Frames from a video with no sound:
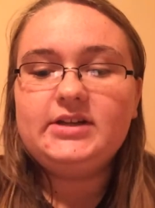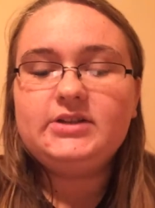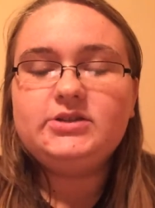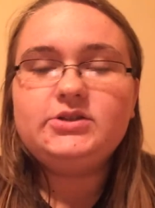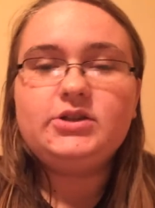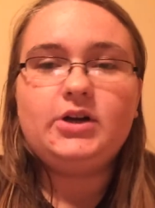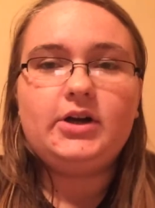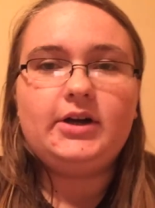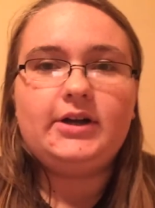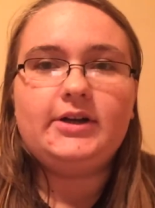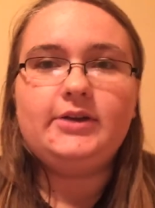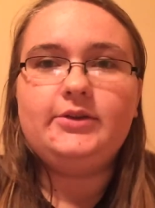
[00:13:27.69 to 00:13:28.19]

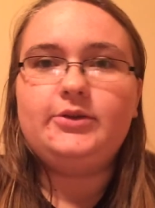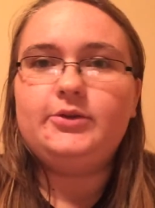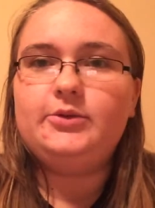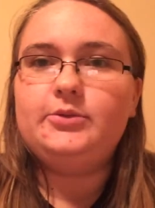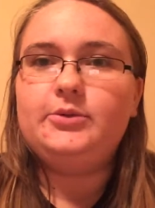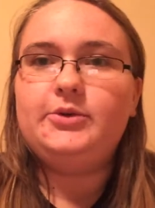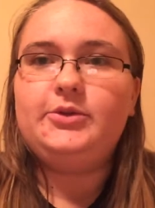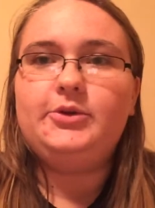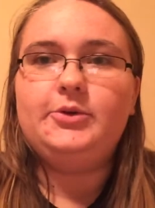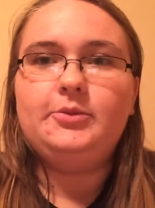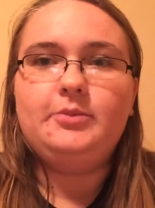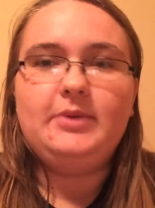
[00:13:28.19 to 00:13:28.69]
Talk it through
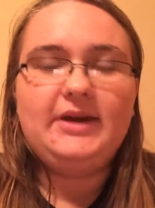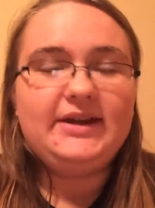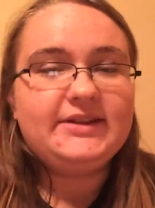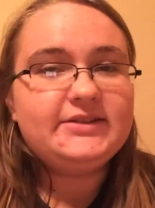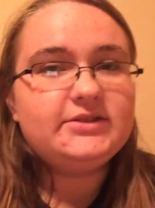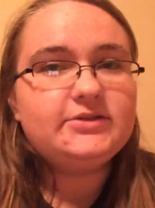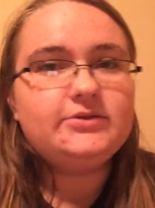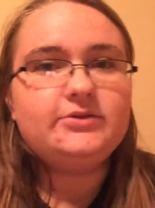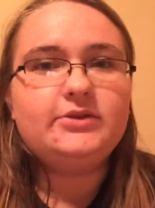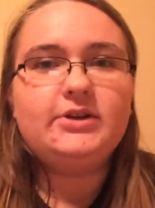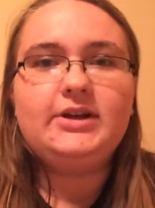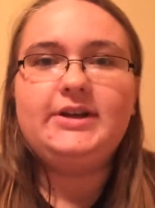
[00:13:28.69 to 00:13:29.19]
with your
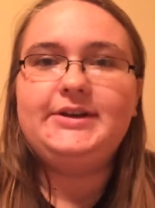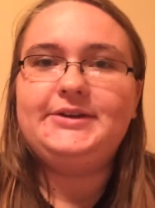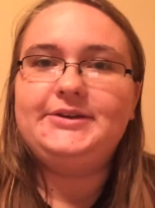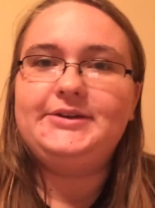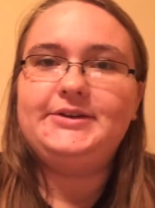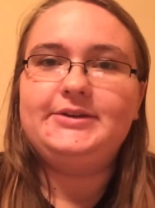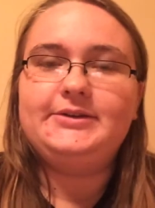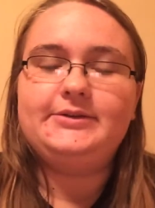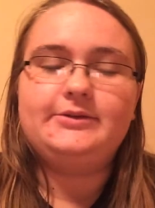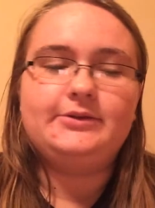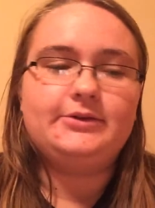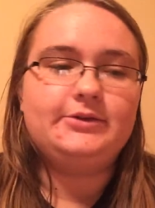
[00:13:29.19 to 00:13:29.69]
best
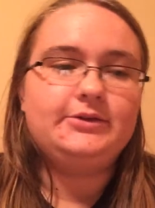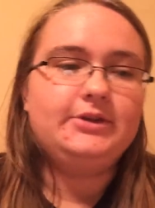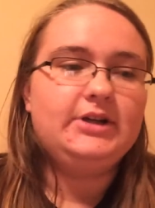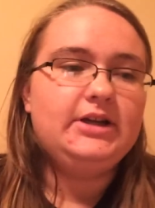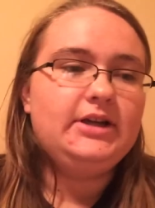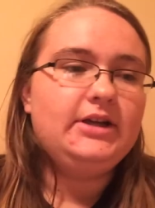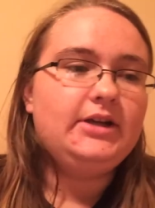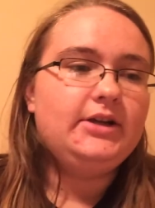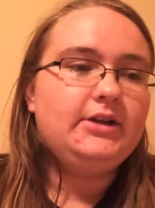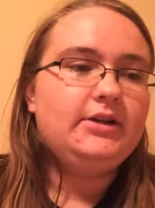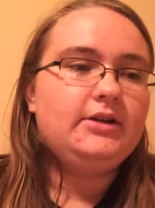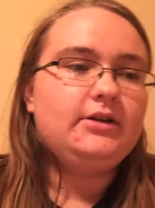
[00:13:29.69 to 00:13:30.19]
friend or
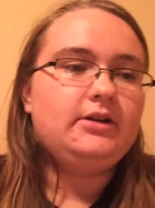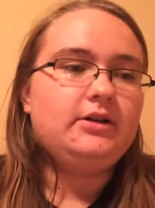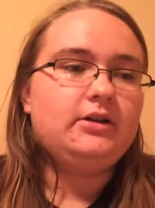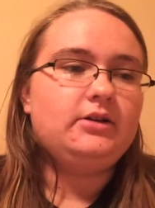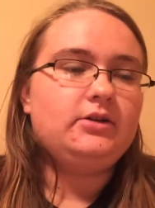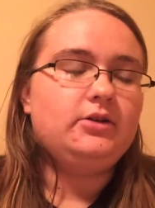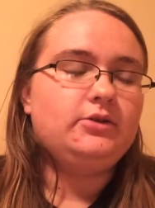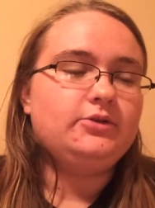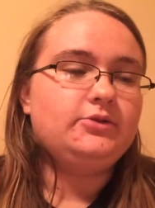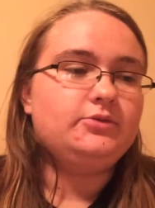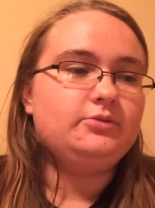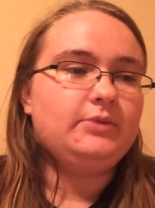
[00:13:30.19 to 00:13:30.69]
a
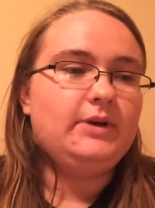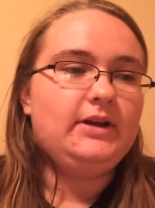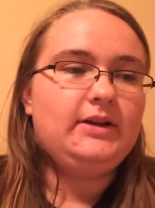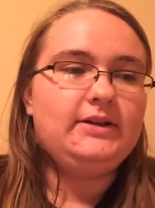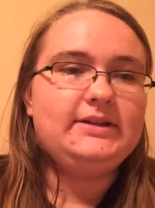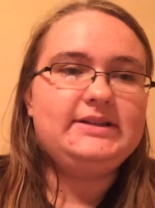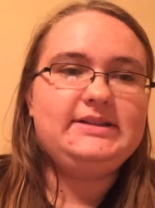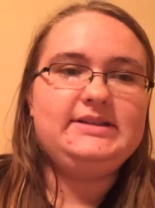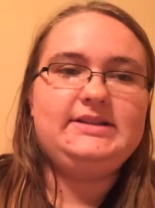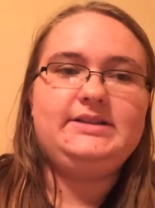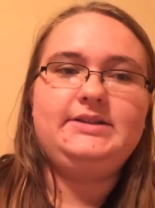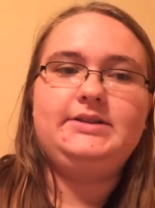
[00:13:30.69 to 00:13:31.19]
close
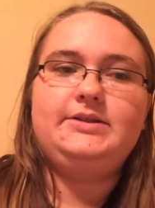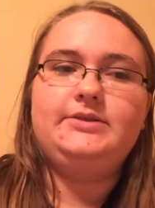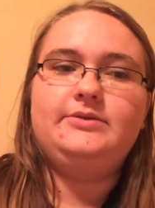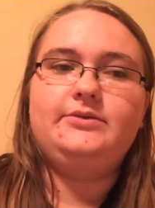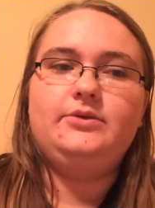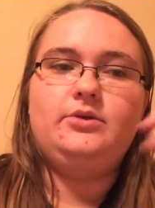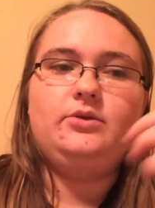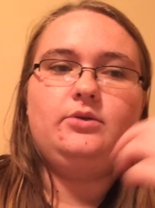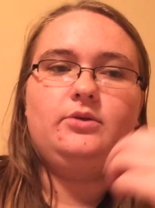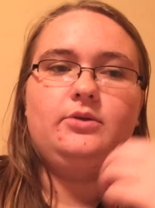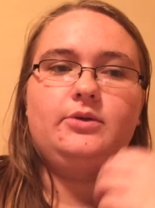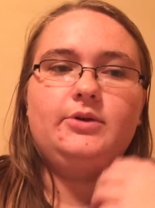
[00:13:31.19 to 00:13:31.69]
relative
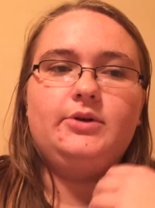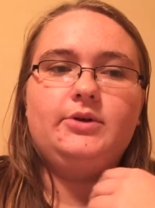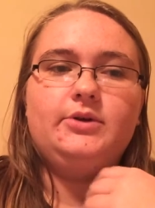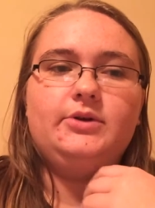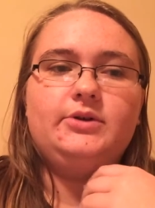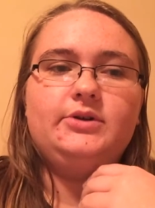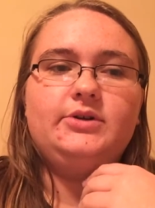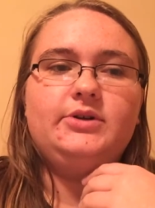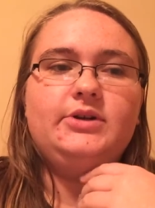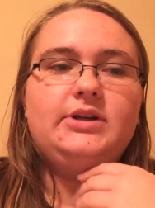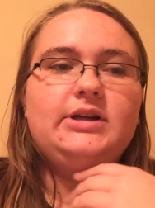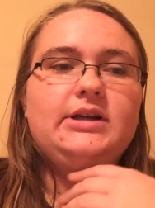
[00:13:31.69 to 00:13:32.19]

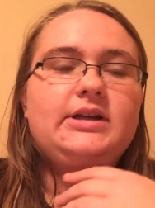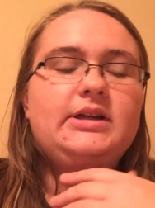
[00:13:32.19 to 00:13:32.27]
or